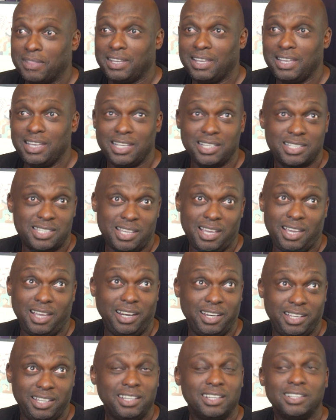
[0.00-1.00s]
He is
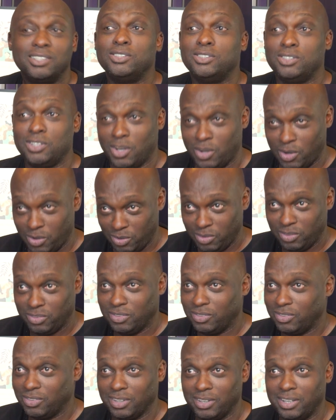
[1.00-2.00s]
early. No,
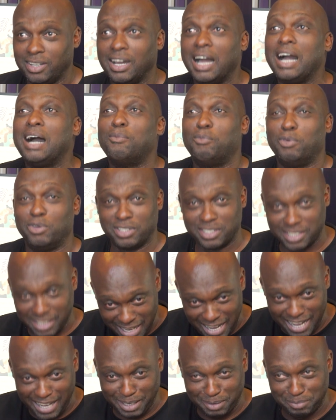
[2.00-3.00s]
I'm on
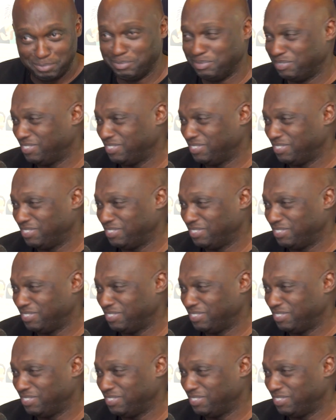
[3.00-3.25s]
time.